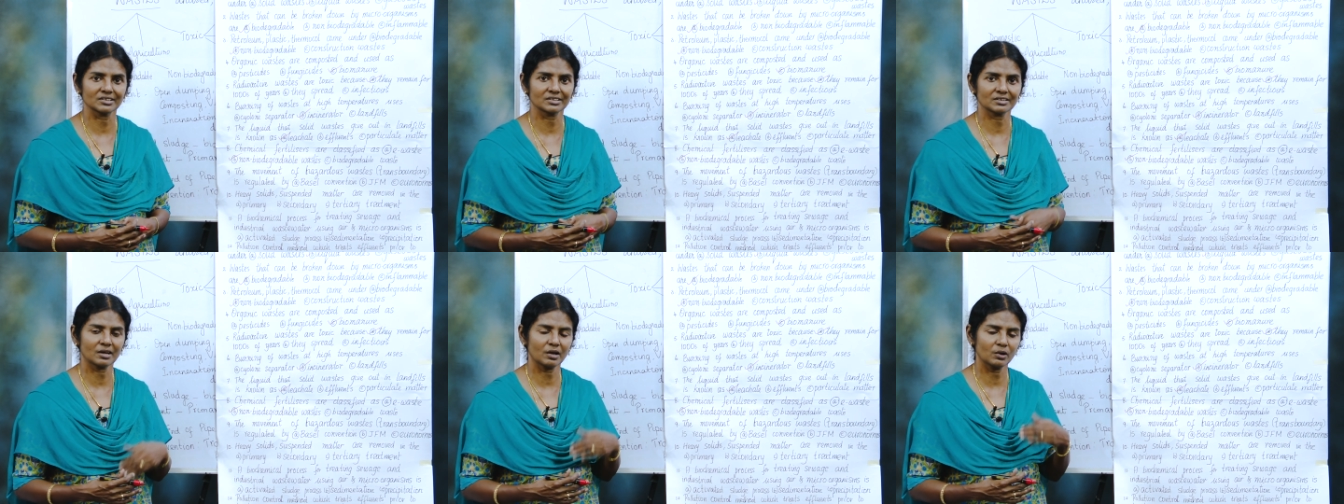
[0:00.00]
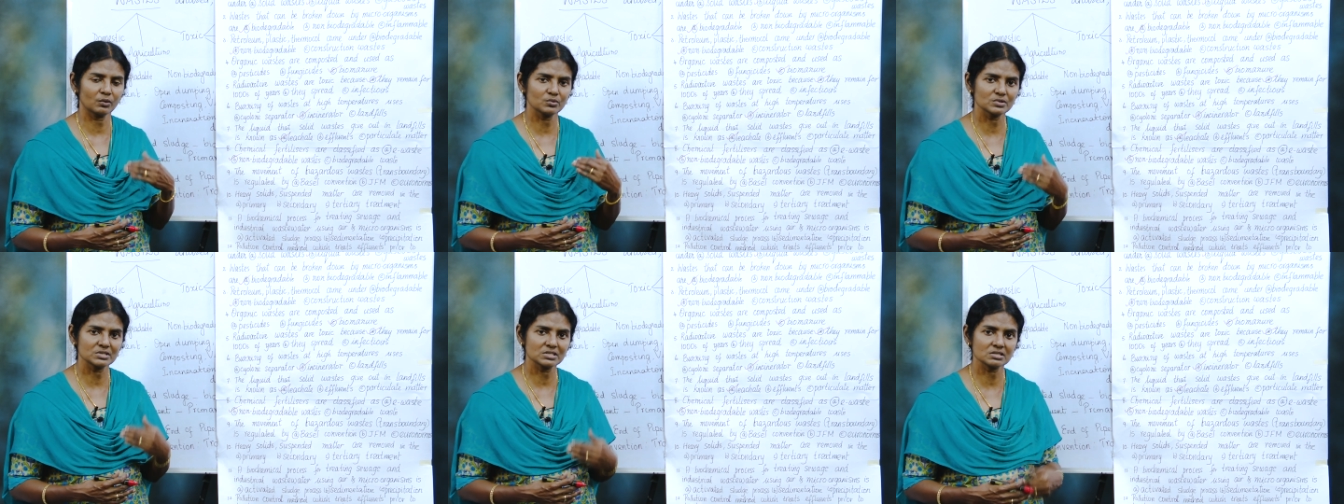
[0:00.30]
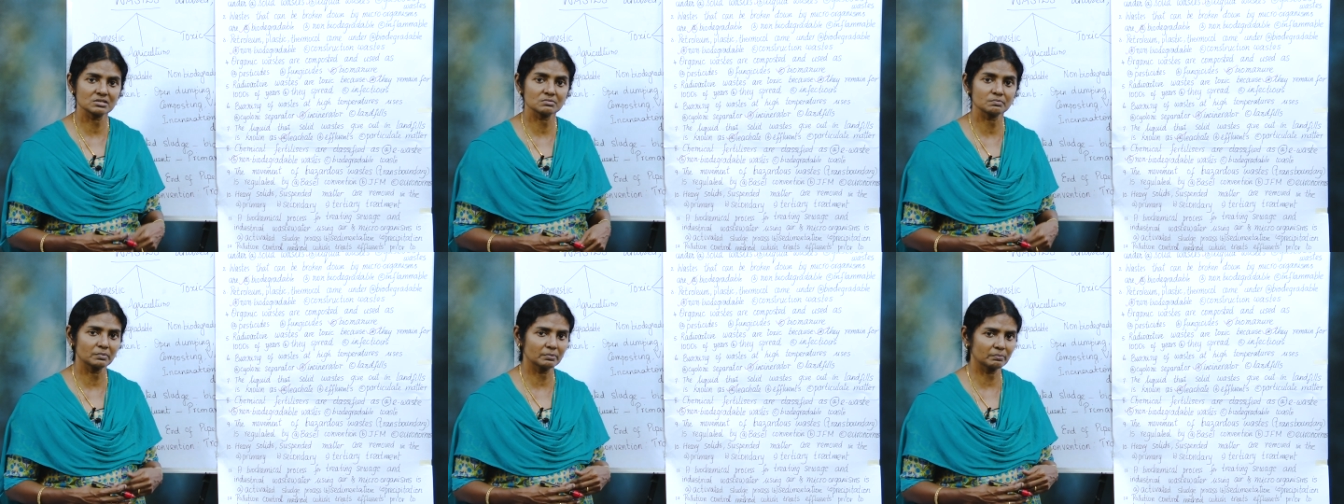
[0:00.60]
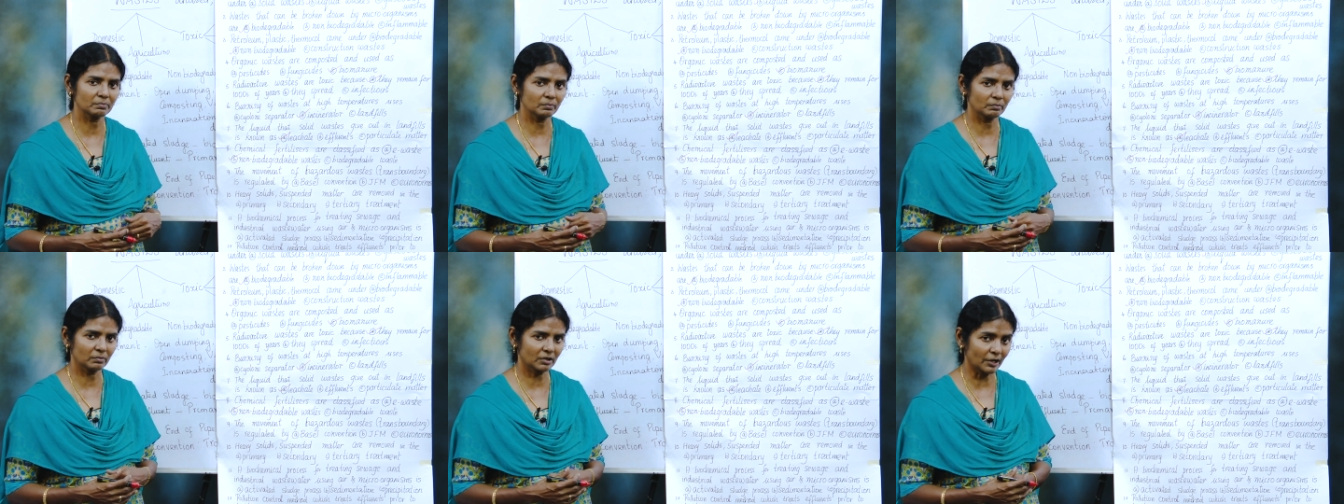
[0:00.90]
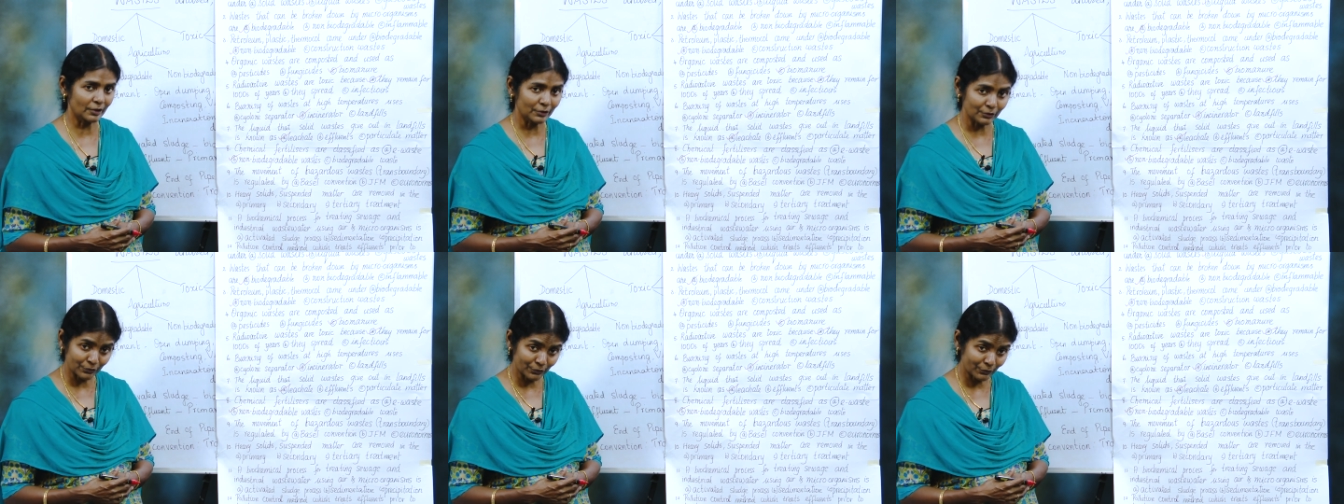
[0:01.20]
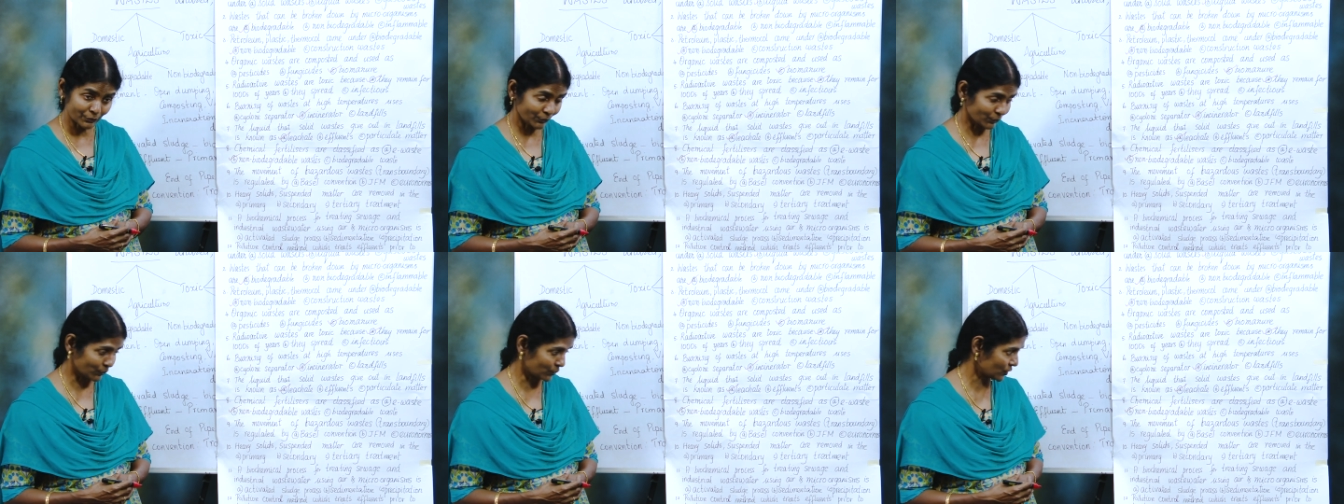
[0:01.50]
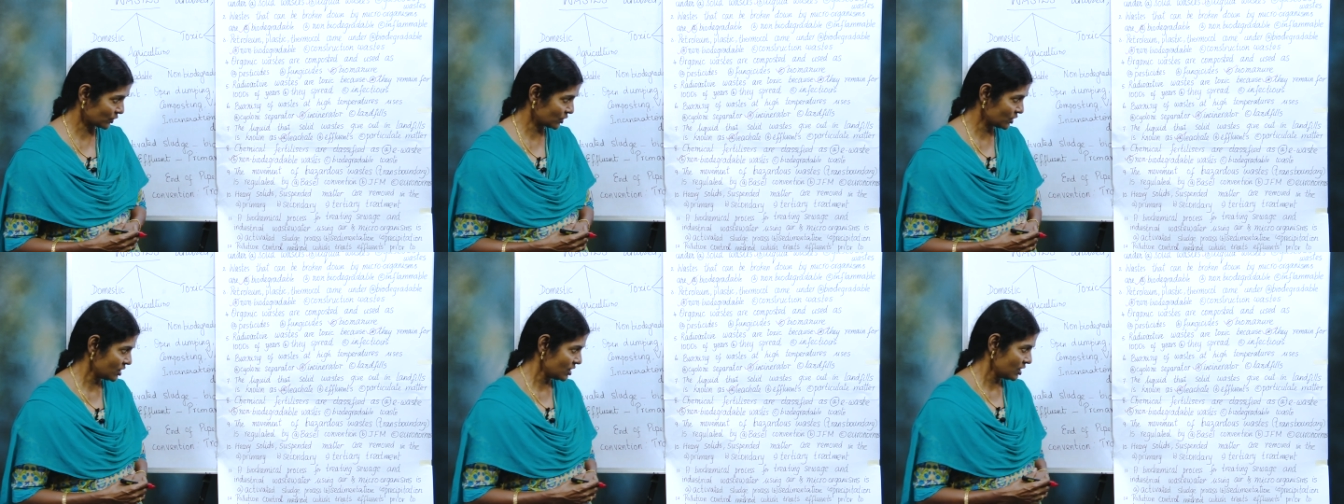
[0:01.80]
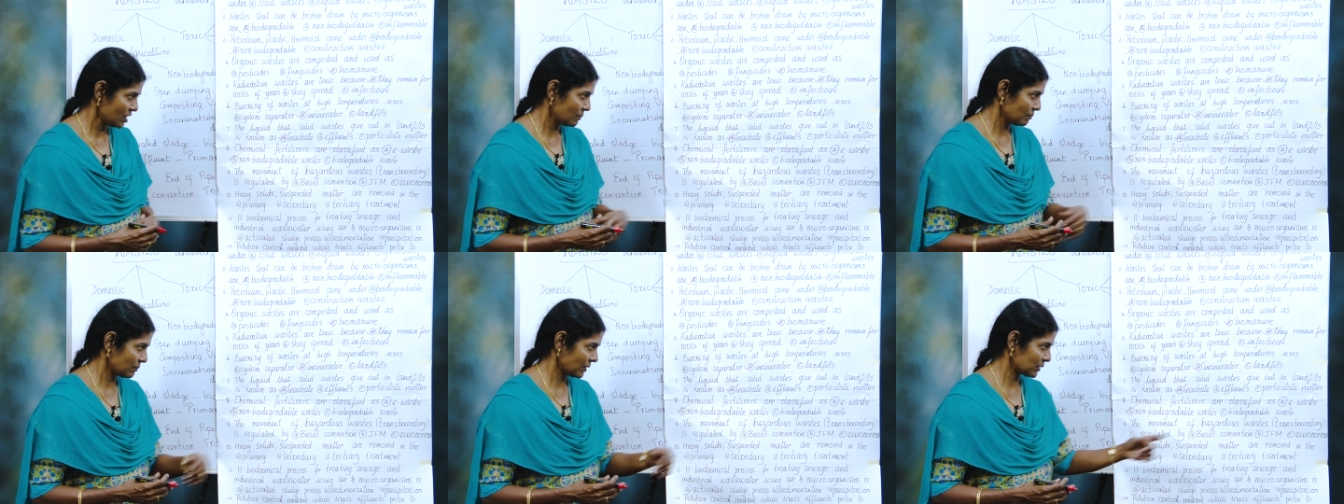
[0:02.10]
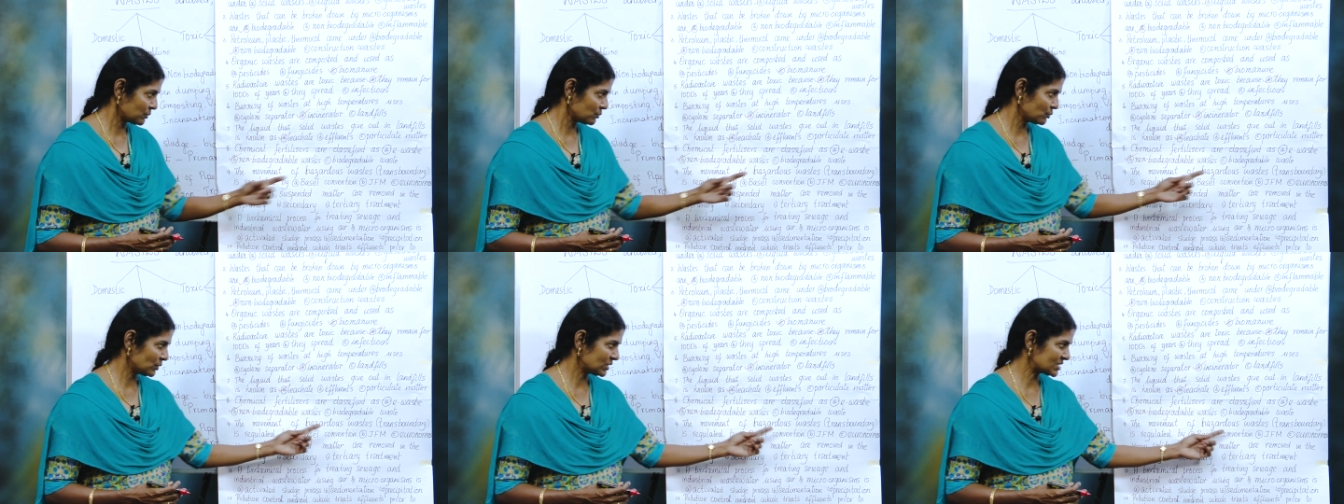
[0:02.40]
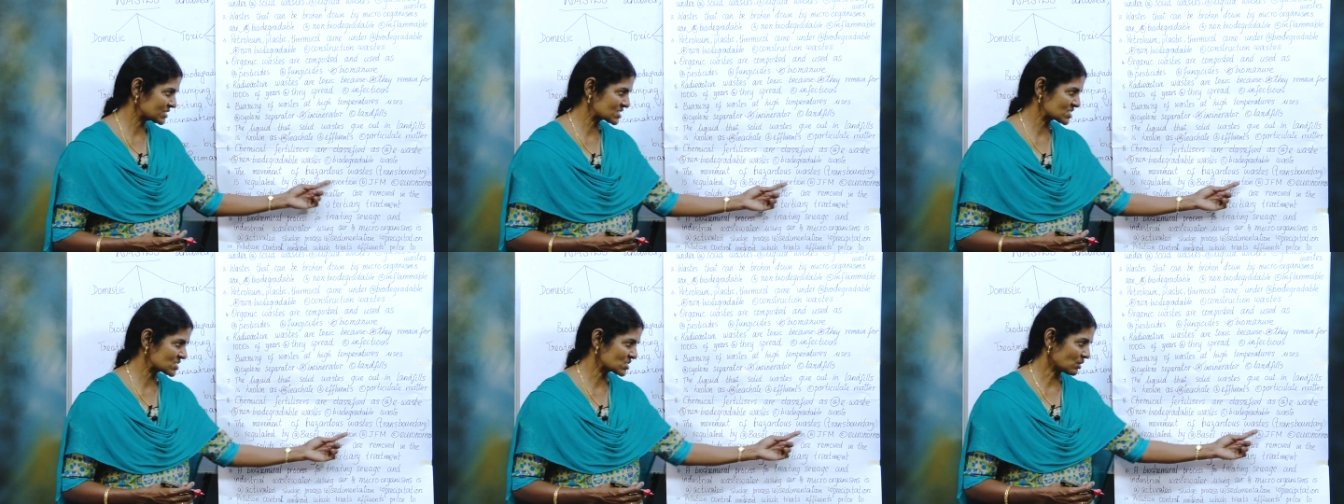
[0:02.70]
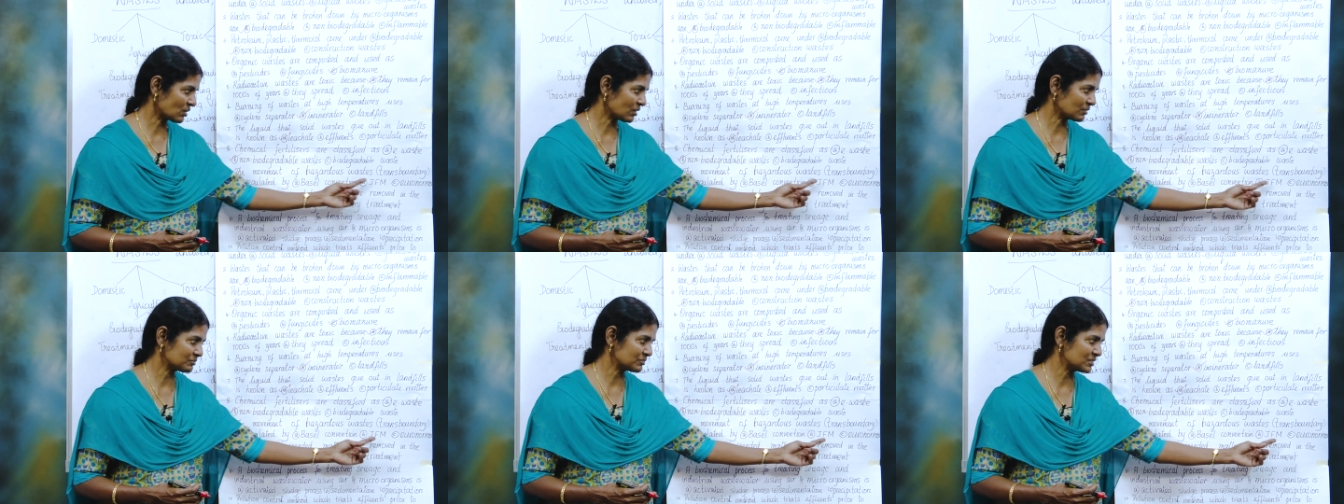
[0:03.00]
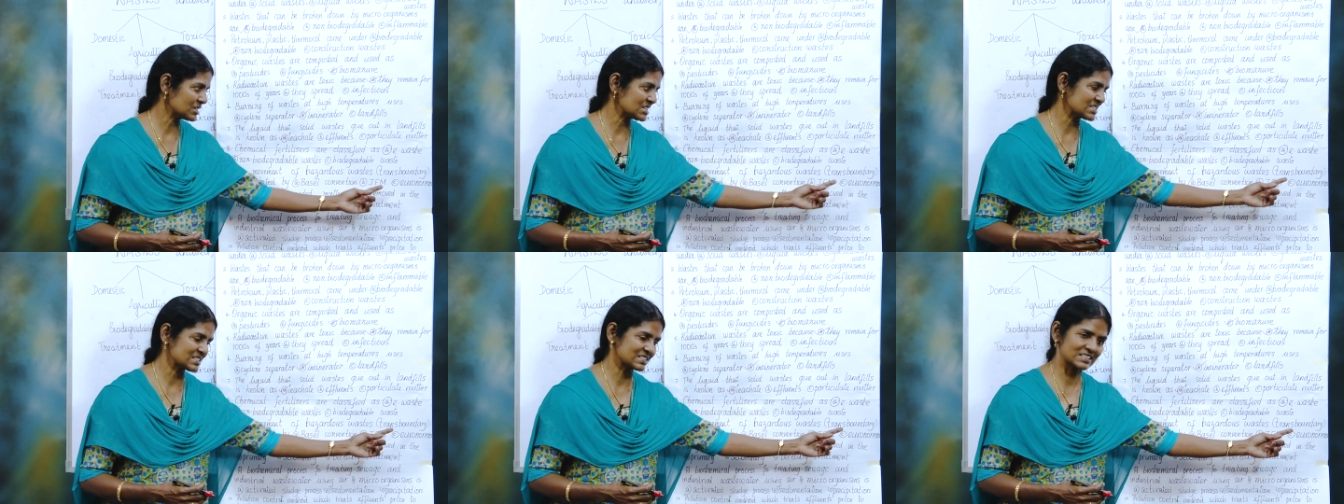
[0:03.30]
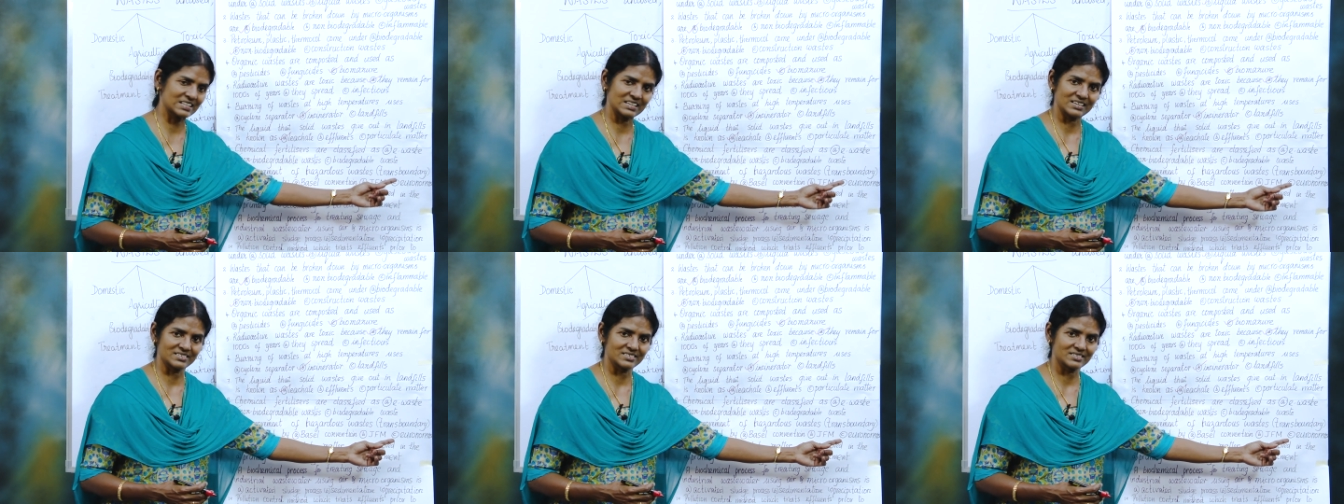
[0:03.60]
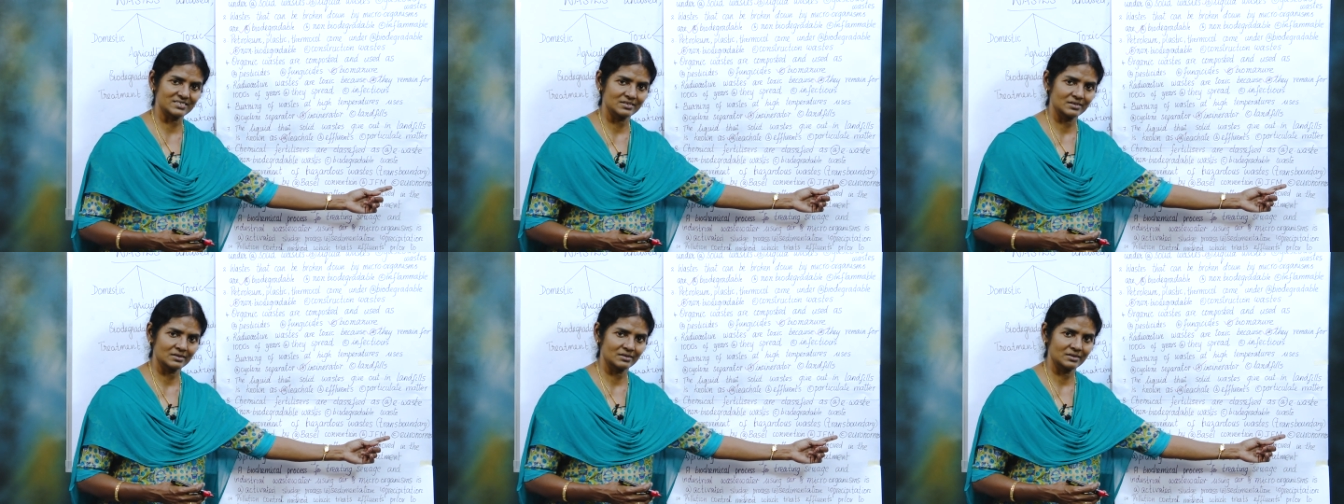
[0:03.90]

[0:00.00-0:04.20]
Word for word: And how is it controlled by which of these things?